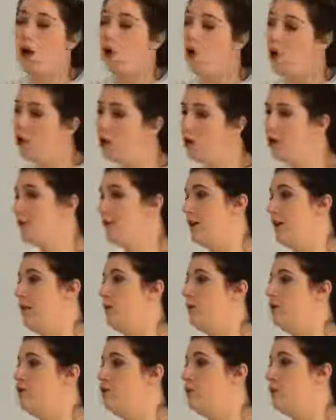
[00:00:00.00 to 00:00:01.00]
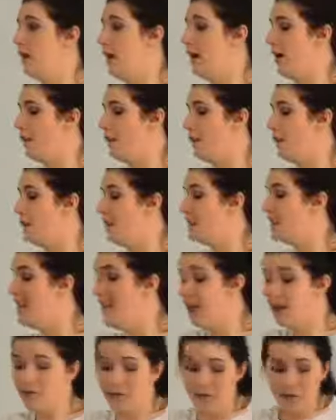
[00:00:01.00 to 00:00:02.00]
all of the energy we have around us,
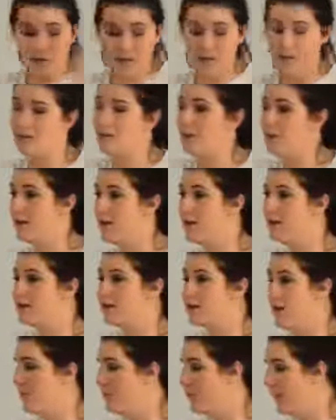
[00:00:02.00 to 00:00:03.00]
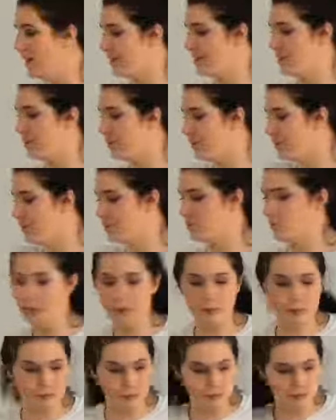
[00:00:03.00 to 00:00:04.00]
everyday things, okay, basketball,
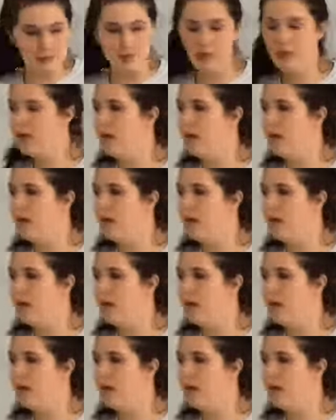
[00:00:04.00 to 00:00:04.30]
spoons,